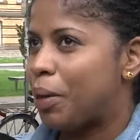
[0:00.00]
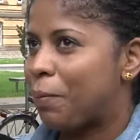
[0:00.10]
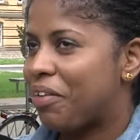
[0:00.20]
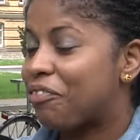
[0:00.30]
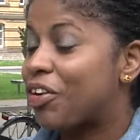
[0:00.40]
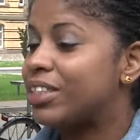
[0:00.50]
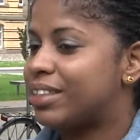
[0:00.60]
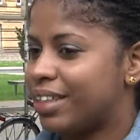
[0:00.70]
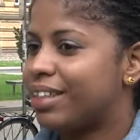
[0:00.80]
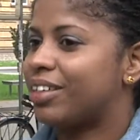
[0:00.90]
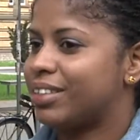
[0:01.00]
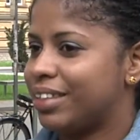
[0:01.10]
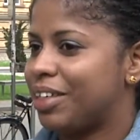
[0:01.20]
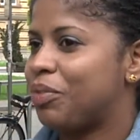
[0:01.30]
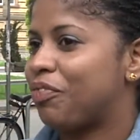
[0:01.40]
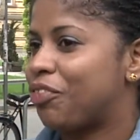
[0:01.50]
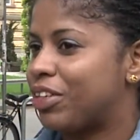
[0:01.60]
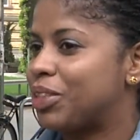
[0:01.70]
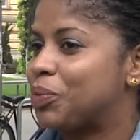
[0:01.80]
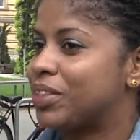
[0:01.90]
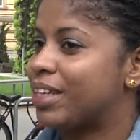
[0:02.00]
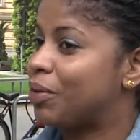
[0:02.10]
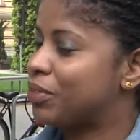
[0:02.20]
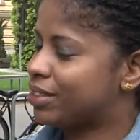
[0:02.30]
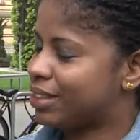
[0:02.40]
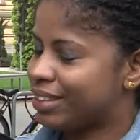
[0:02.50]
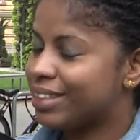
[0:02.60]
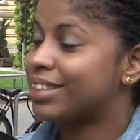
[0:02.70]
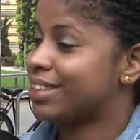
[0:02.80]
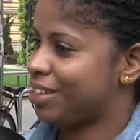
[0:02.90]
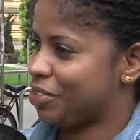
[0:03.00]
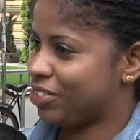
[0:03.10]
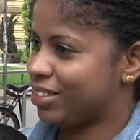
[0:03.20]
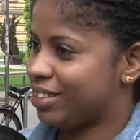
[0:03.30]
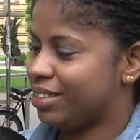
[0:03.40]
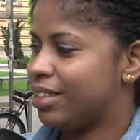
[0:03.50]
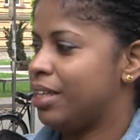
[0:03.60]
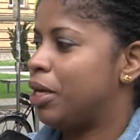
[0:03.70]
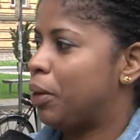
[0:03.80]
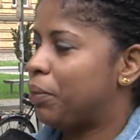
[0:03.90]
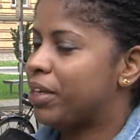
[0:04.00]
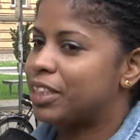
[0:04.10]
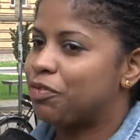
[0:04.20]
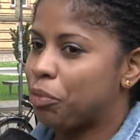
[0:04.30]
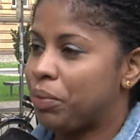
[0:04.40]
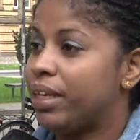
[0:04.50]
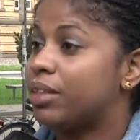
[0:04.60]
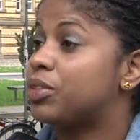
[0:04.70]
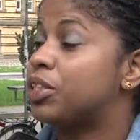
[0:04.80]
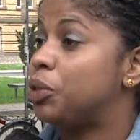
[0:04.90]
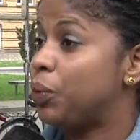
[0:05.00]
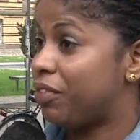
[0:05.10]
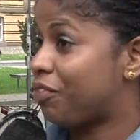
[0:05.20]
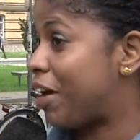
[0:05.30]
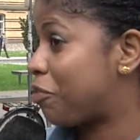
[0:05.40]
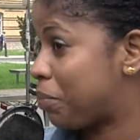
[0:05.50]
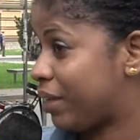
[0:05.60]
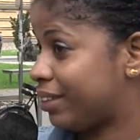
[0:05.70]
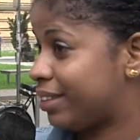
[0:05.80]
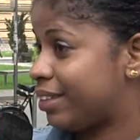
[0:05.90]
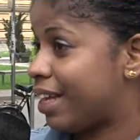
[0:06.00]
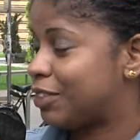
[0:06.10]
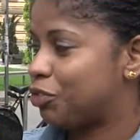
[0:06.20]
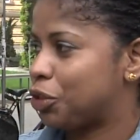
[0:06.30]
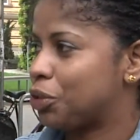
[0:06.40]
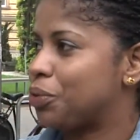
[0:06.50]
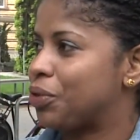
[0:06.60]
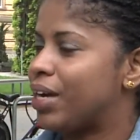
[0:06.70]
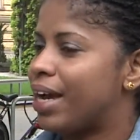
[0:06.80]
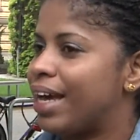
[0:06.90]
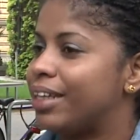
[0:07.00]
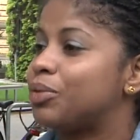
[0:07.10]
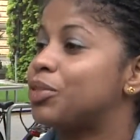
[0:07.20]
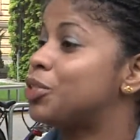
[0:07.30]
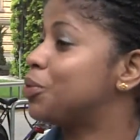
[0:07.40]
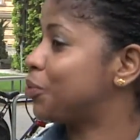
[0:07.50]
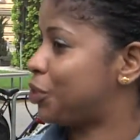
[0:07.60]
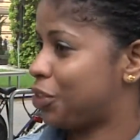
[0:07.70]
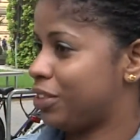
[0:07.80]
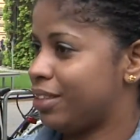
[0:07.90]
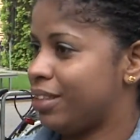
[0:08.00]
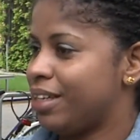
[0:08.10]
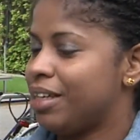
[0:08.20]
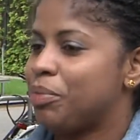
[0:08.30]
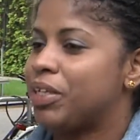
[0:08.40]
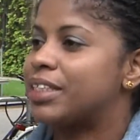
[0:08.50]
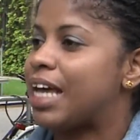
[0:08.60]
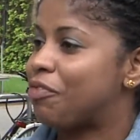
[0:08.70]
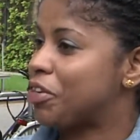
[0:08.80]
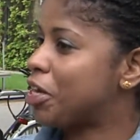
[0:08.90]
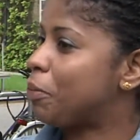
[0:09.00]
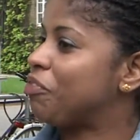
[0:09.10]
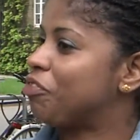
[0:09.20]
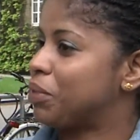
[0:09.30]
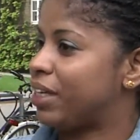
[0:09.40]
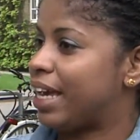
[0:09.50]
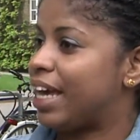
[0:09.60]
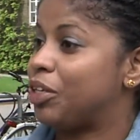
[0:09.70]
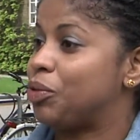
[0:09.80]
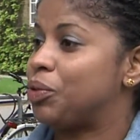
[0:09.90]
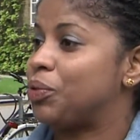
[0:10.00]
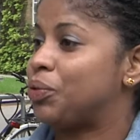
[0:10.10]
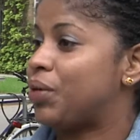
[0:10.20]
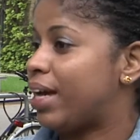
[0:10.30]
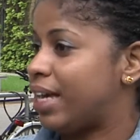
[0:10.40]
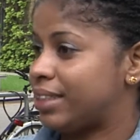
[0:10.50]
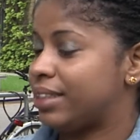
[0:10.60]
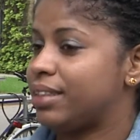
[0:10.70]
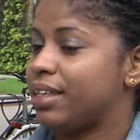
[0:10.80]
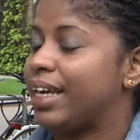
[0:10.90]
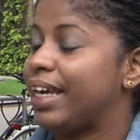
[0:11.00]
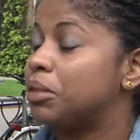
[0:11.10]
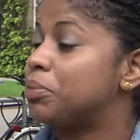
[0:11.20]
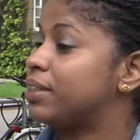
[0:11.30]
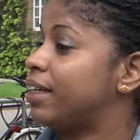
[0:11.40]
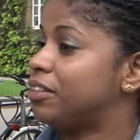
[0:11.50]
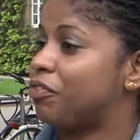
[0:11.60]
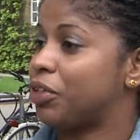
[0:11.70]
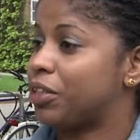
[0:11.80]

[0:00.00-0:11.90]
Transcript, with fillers: My first day in Göttingen, I was a little scared because for me it was a new environment, that's for sure, and it was huge. Because having coming from Guyana, you know, as I say, 80% of our